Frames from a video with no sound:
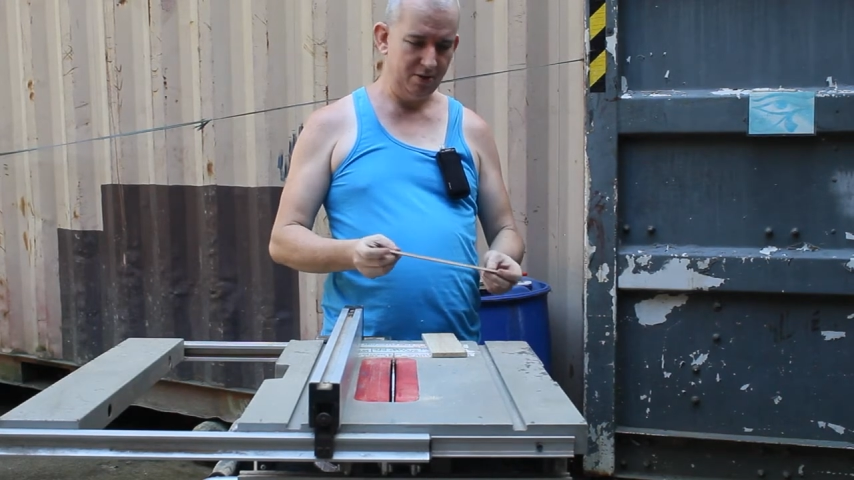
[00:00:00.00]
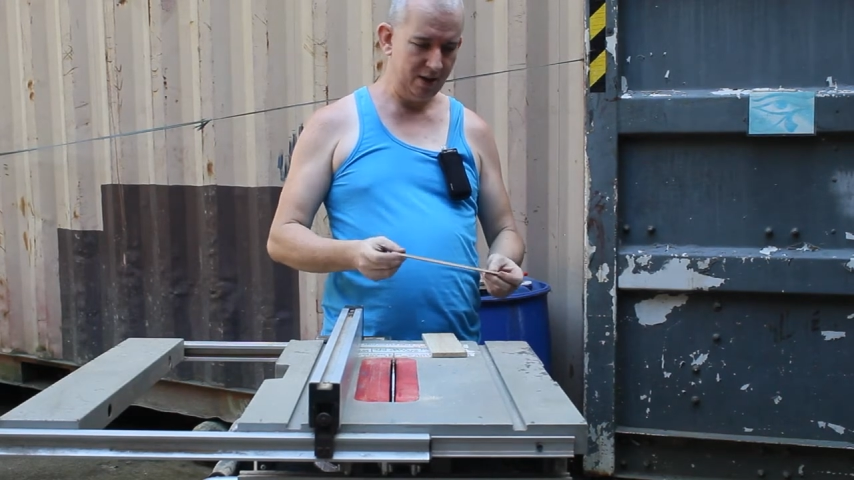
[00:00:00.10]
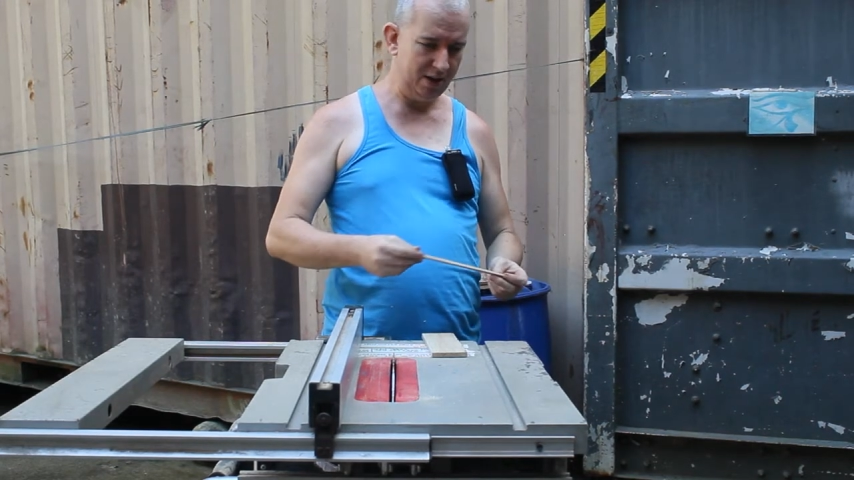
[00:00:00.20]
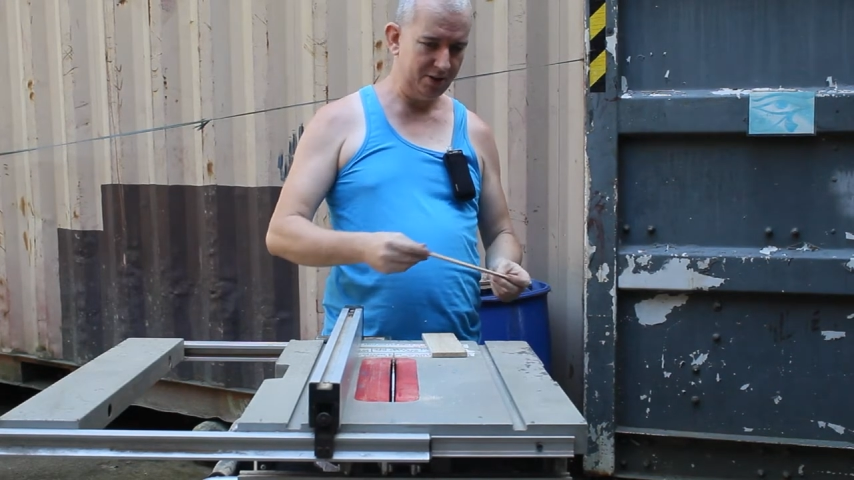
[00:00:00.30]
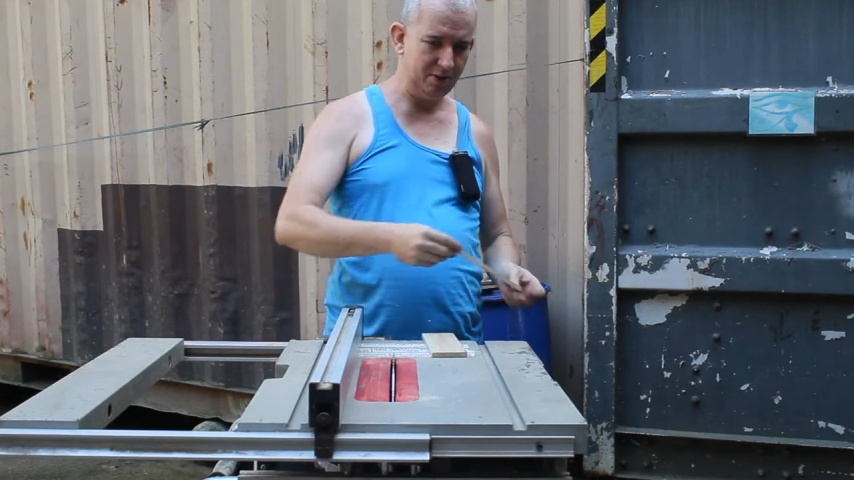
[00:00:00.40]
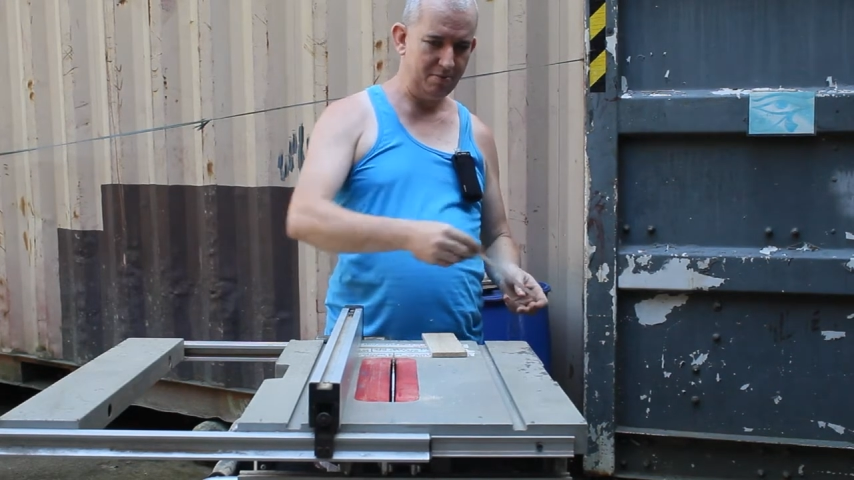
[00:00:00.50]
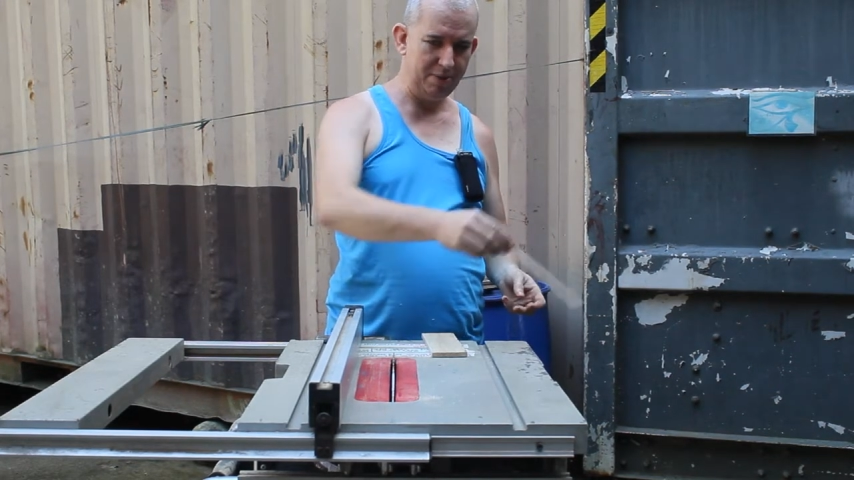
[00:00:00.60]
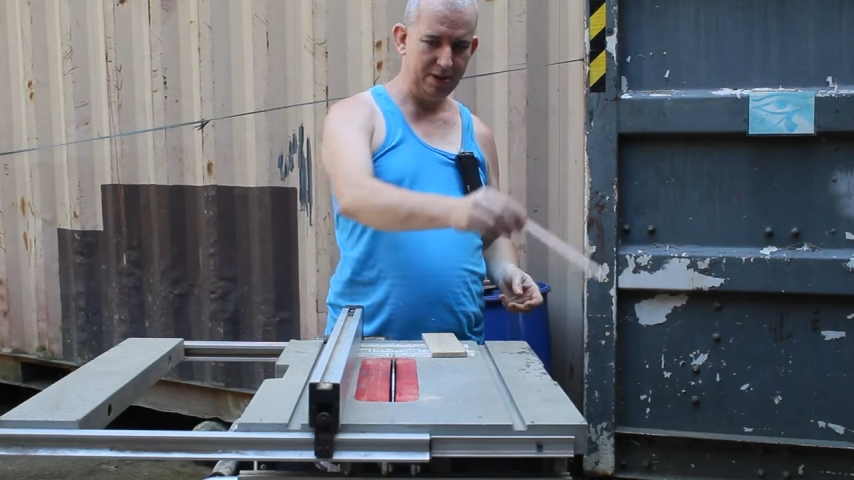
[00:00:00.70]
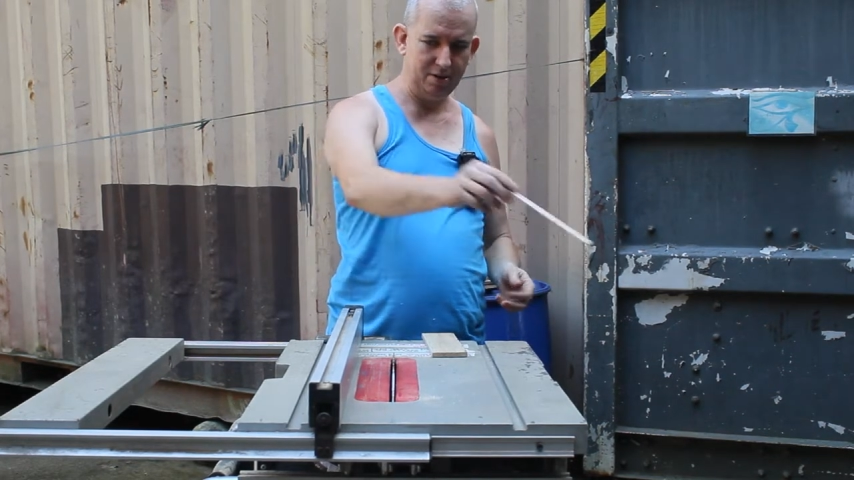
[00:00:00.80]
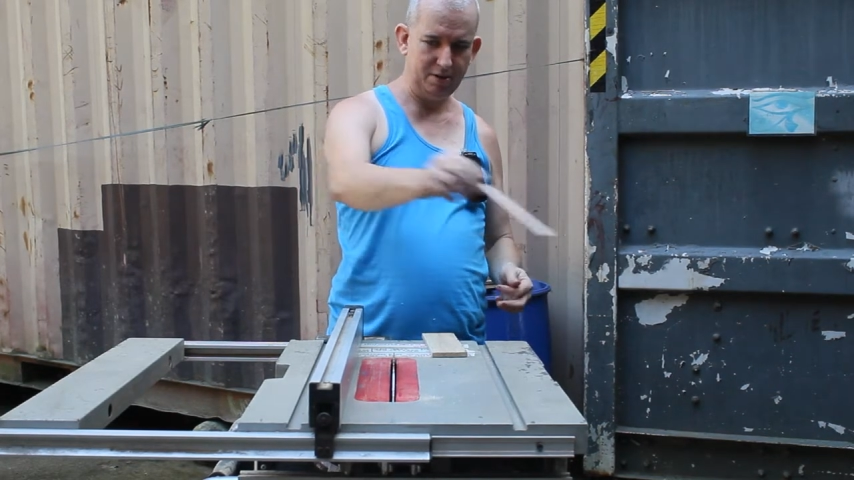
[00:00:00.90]
and you can
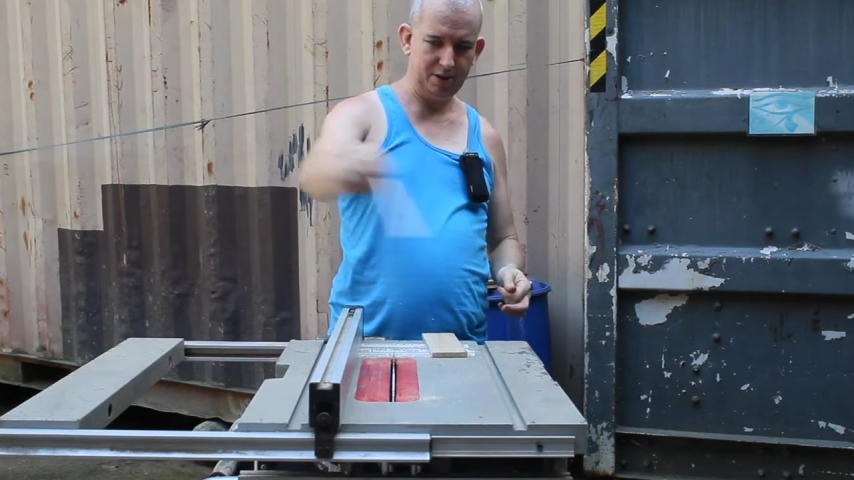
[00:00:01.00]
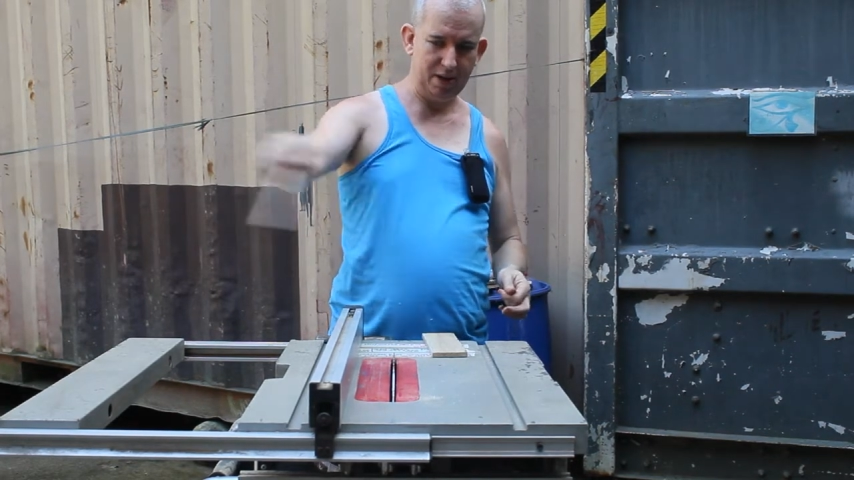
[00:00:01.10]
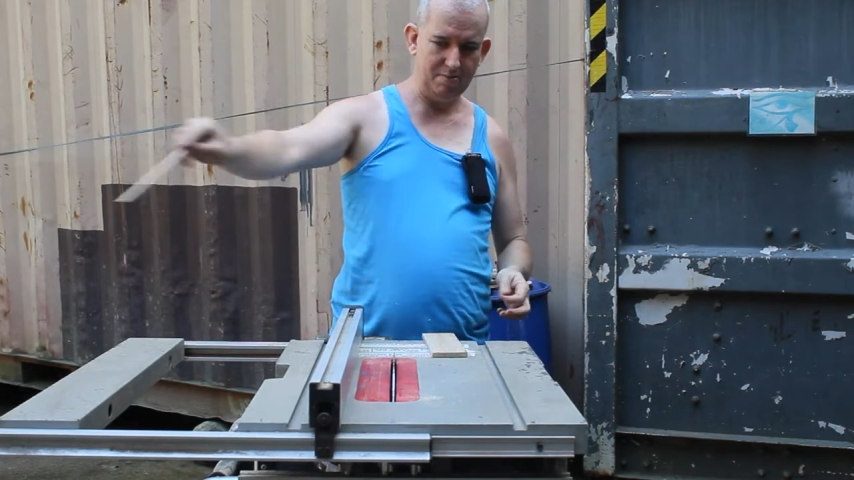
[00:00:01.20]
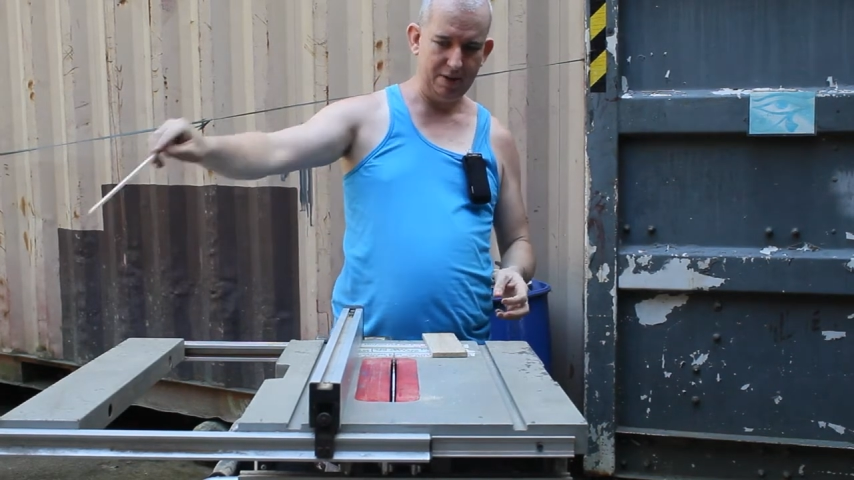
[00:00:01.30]
also build